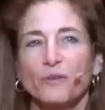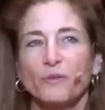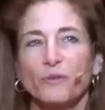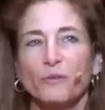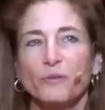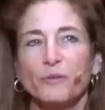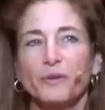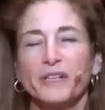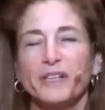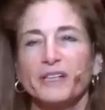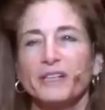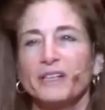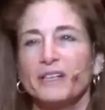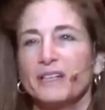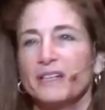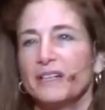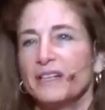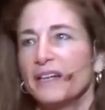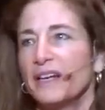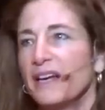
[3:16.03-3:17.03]

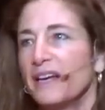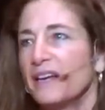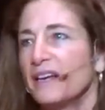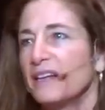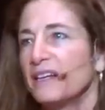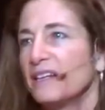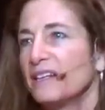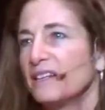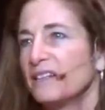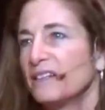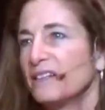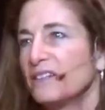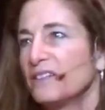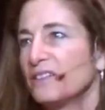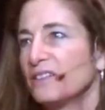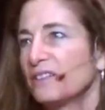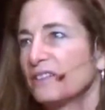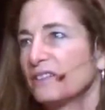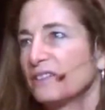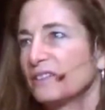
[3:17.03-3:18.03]

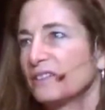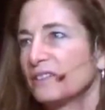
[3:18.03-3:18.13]
re-engage